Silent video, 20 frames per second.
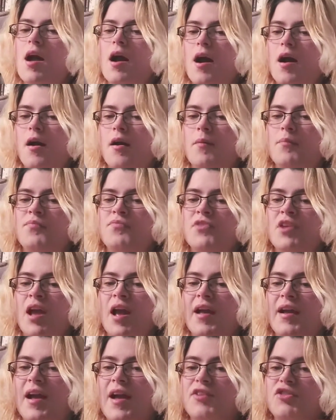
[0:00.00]
Um,
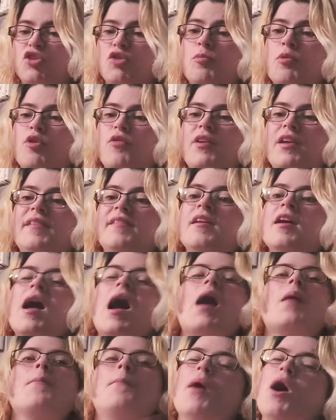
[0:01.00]
I got two movies.
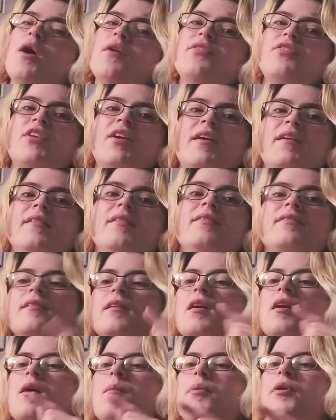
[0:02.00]
I bought this
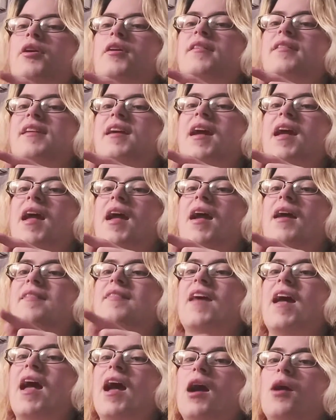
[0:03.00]
because it had
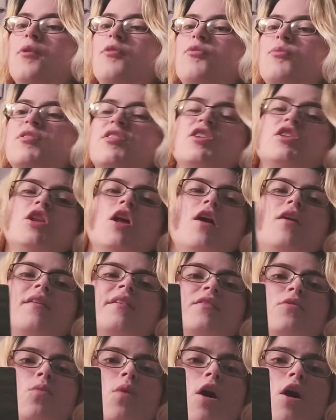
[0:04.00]
The House with the Clock
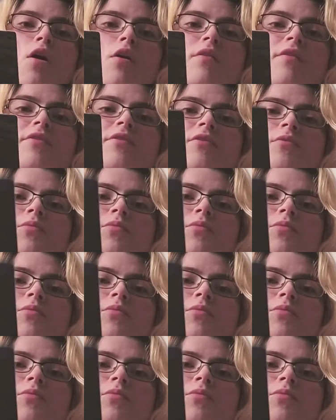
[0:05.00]
in the Walls,